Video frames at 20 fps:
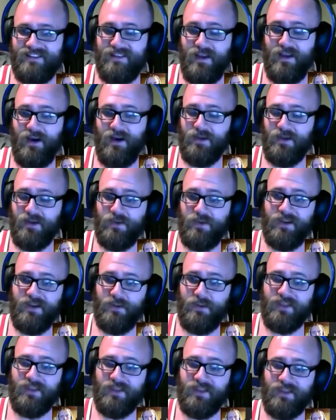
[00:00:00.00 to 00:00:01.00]
No,
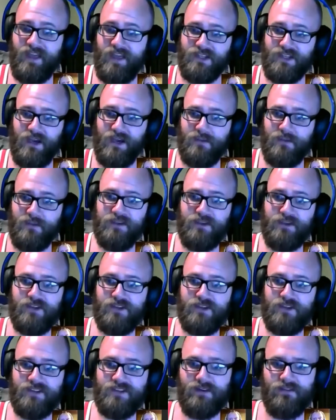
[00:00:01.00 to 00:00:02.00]
you should be really
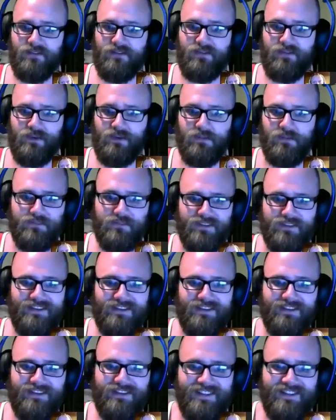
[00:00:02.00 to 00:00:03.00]
fucking guilty.
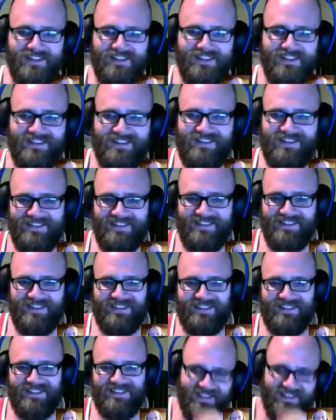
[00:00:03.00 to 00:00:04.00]

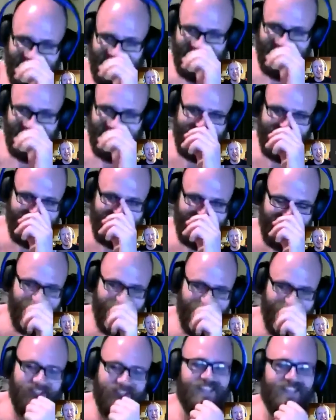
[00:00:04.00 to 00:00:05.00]
Nasty
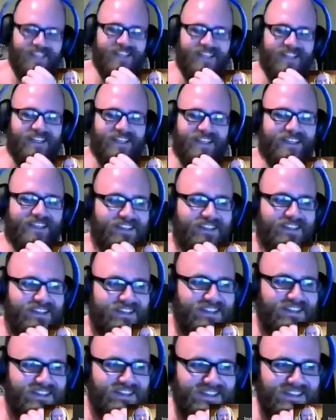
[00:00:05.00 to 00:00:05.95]
ketchup eating bitch.